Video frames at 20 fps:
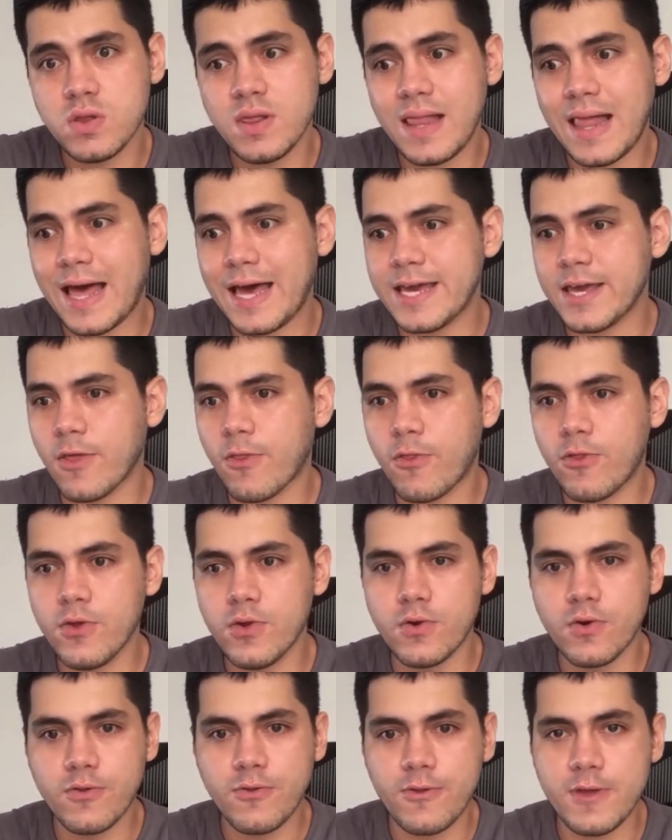like
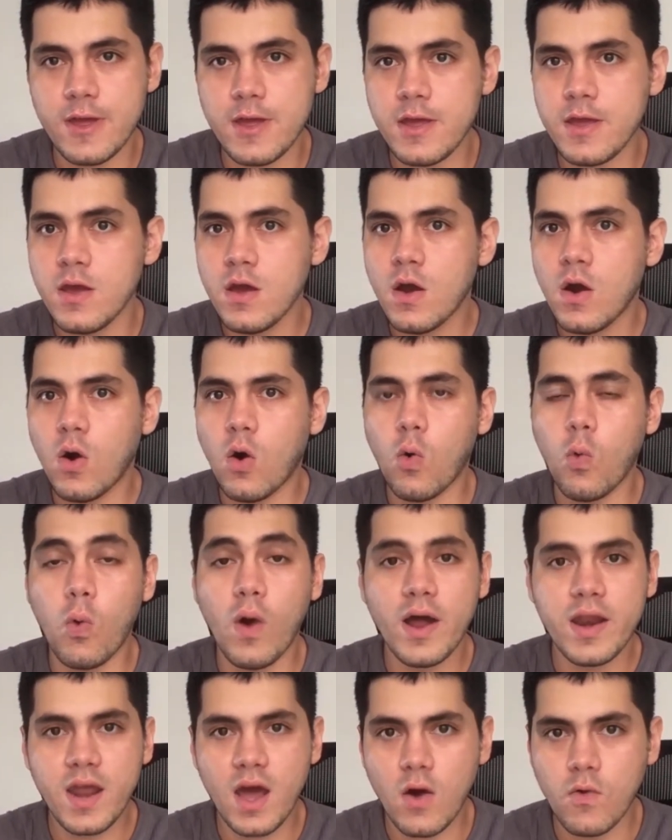30 or
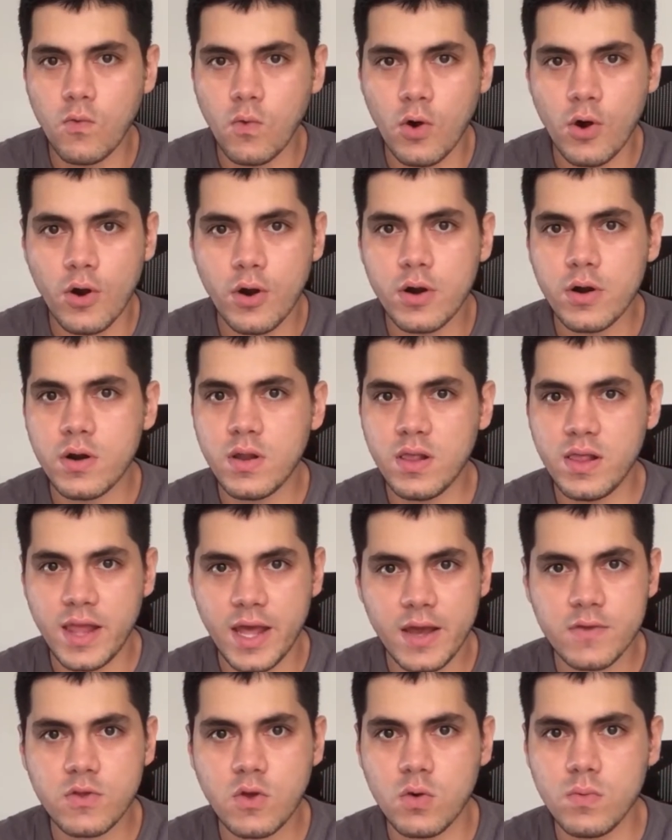1 hour
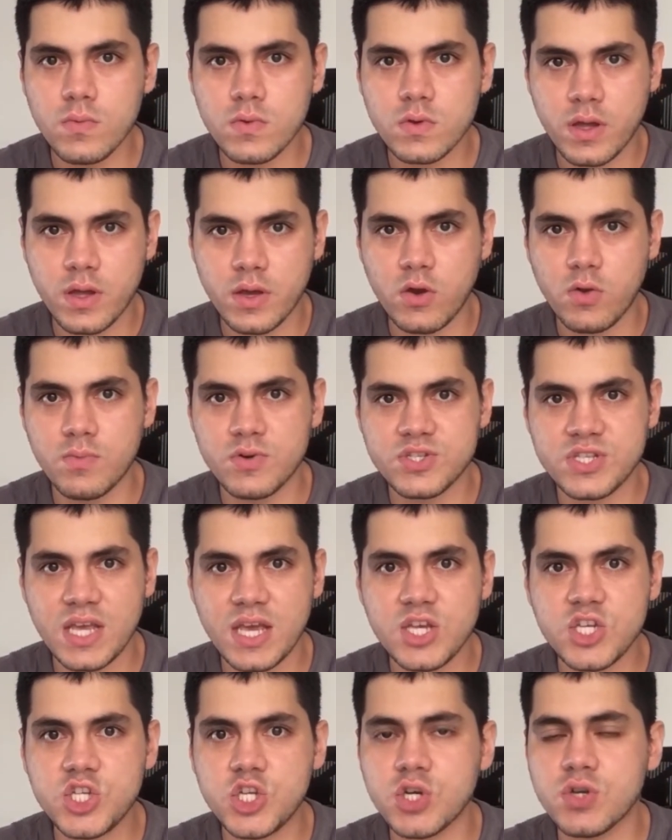length
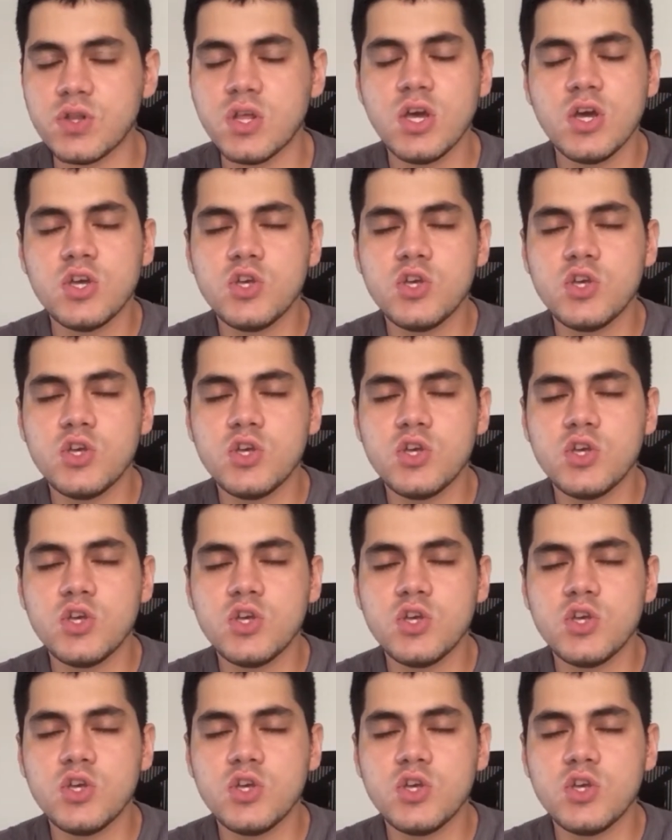conversation.